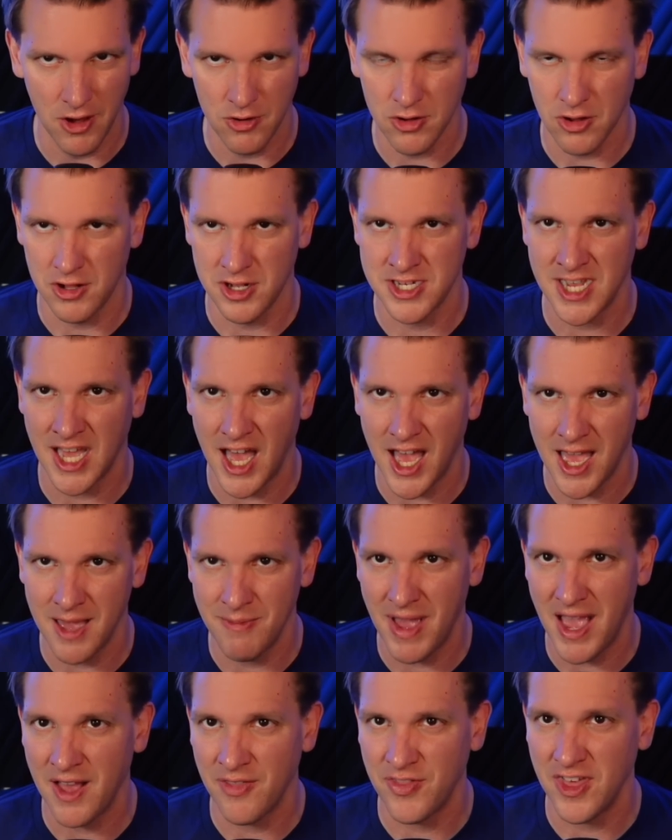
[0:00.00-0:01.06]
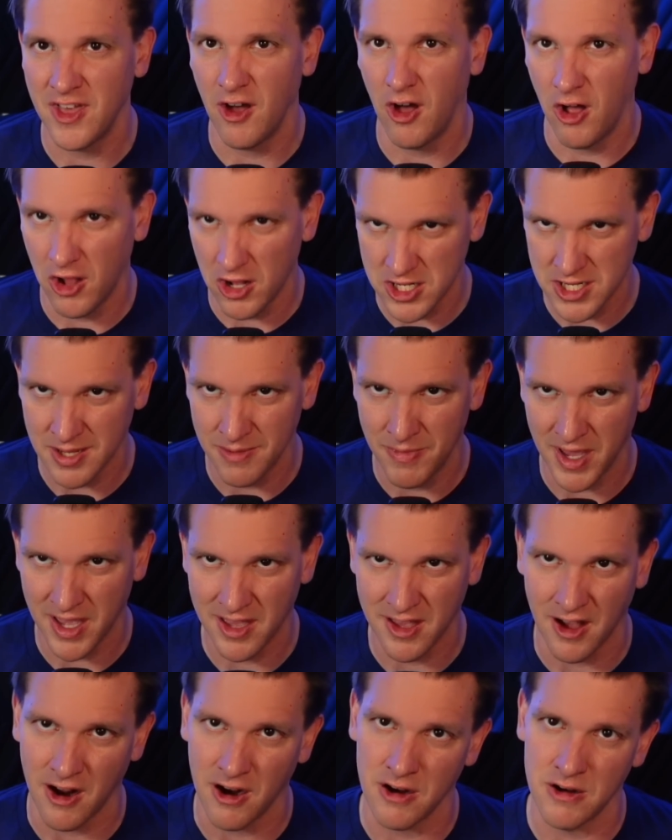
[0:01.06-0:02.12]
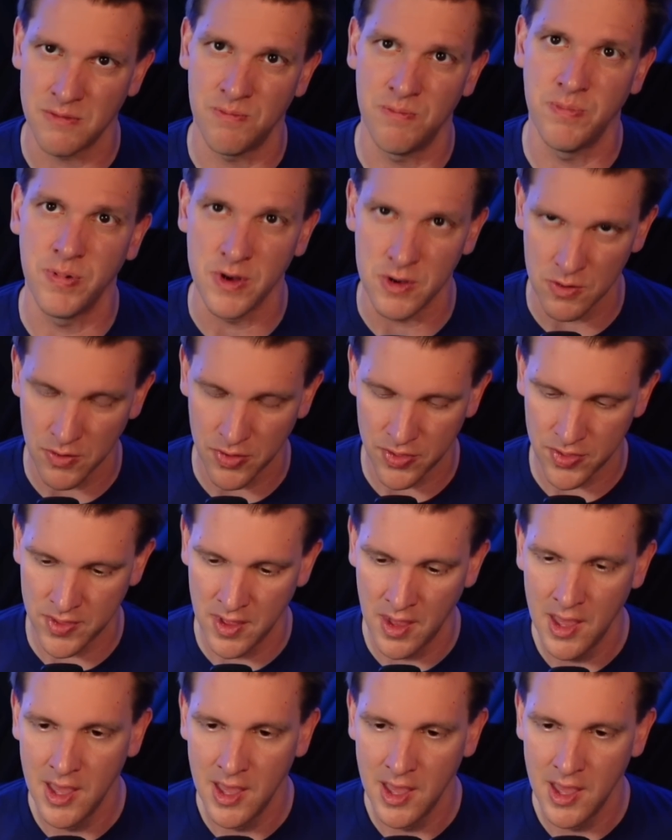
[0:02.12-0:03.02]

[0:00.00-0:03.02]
local time at the Ultimate Guard booth.